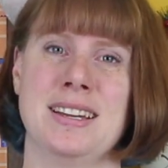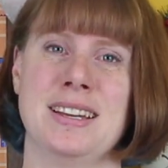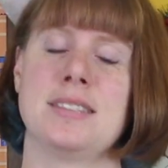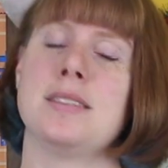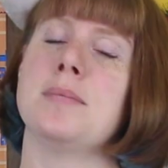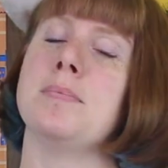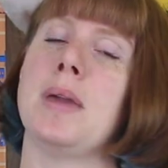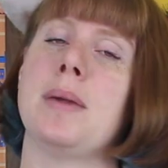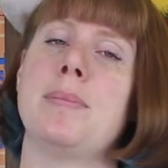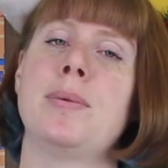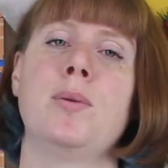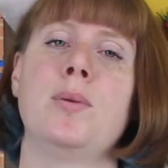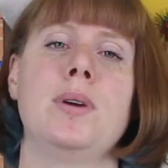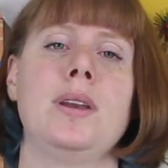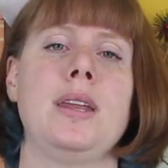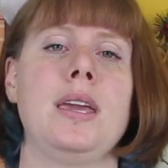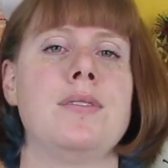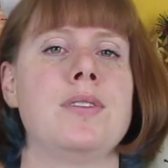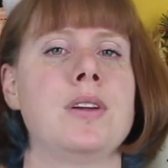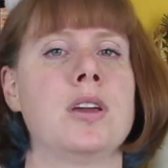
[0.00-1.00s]
Some people
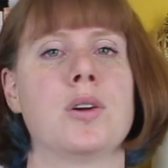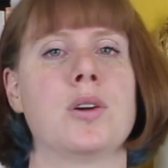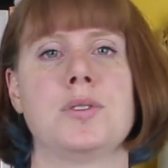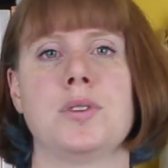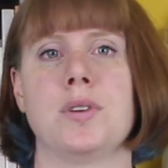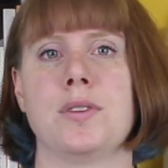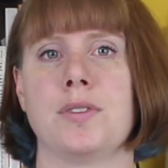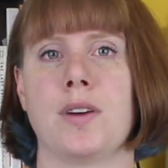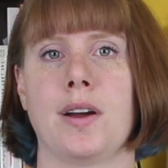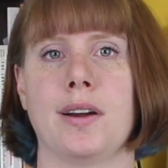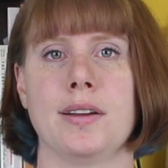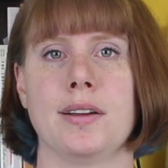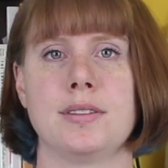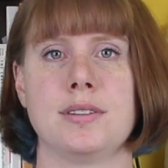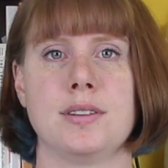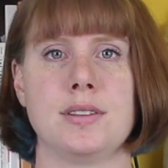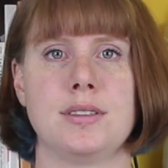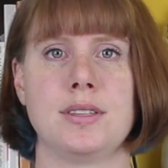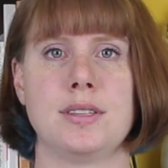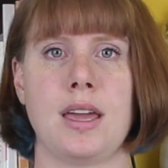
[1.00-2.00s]
would even go so far
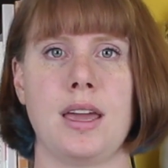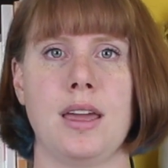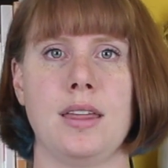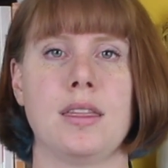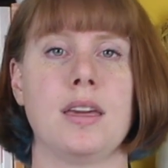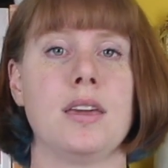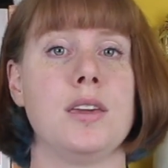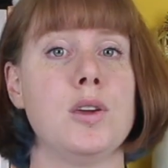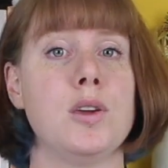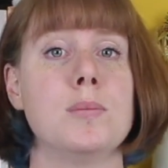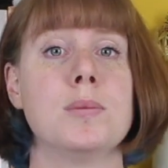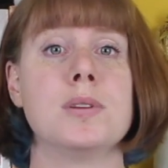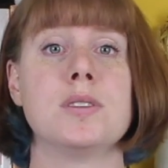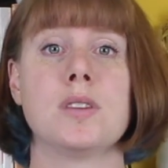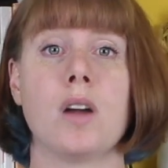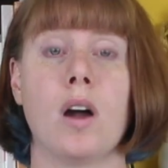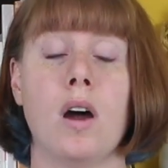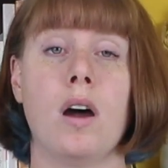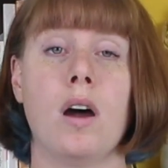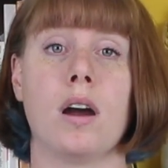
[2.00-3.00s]
as to say that
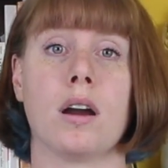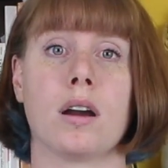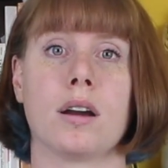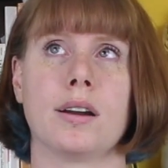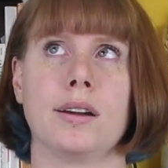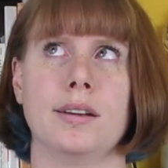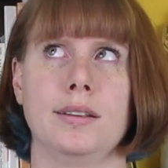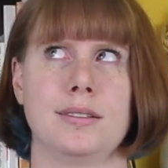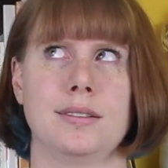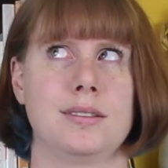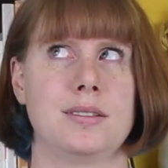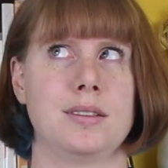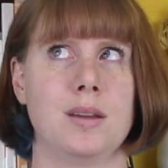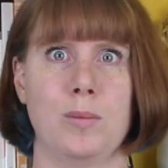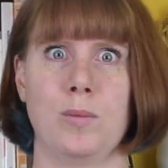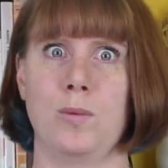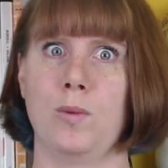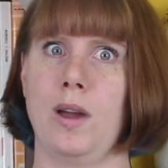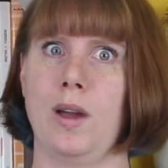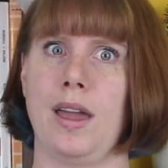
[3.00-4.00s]
humans are, in
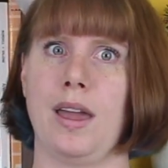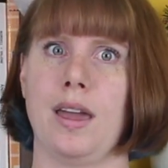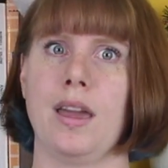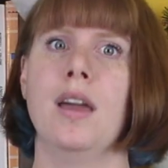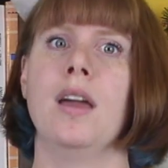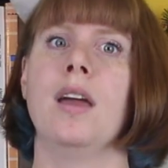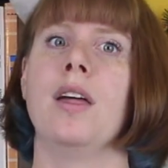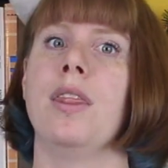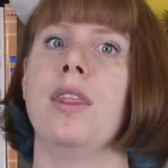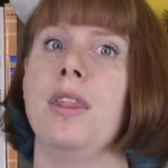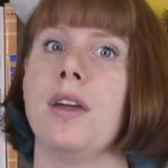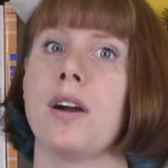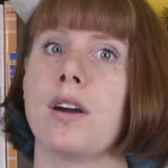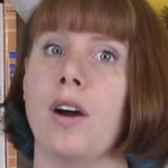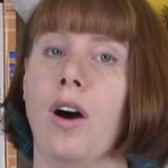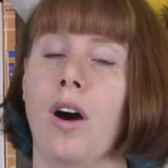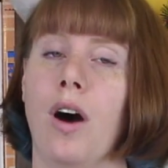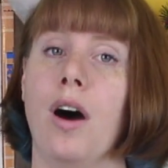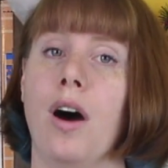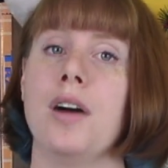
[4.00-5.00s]
some way, the
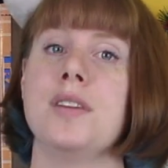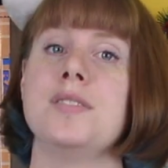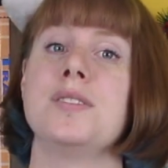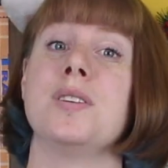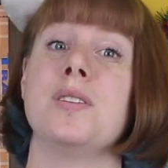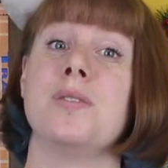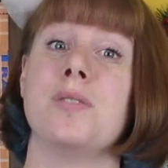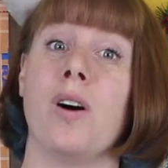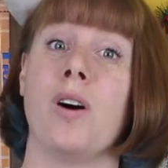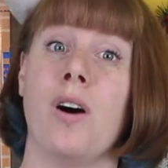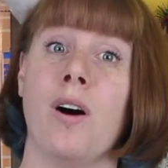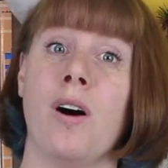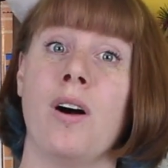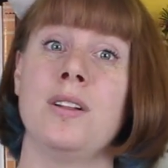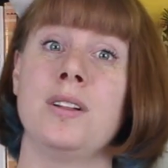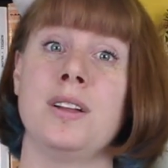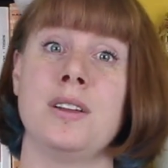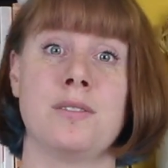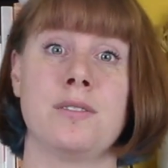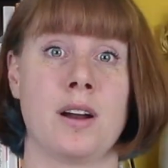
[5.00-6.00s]
cause of
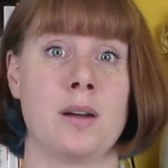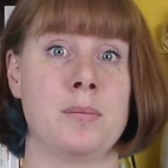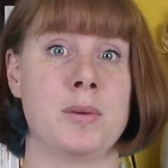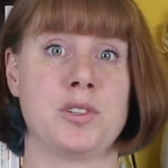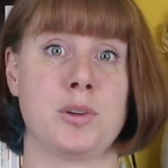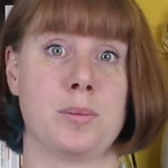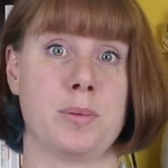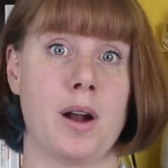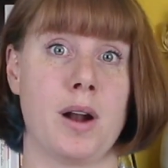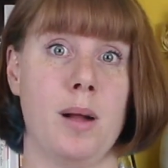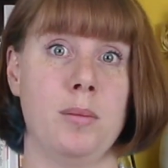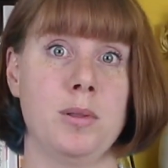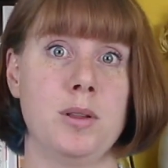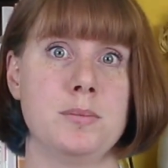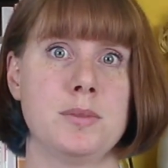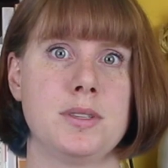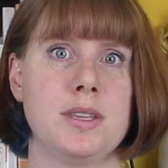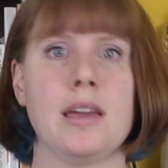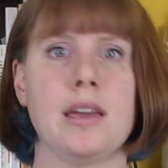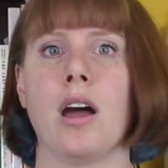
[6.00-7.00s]
all environmental
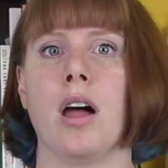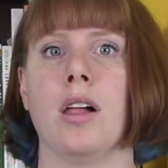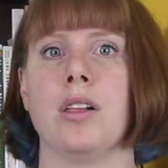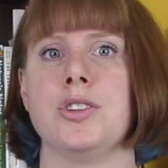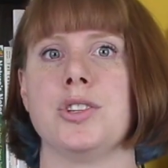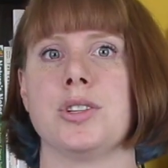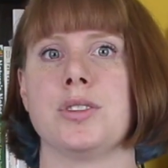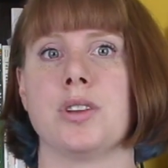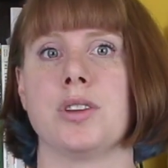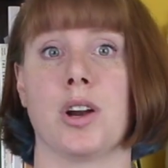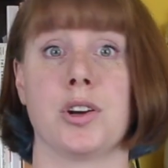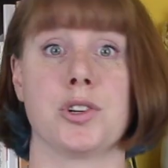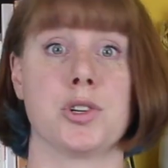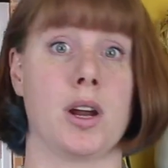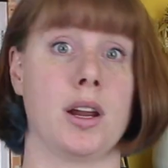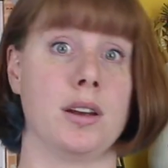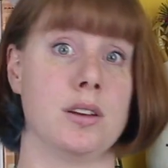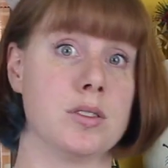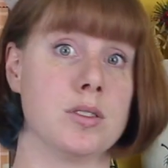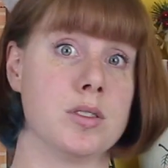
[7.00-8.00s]
problems ecologists are trying to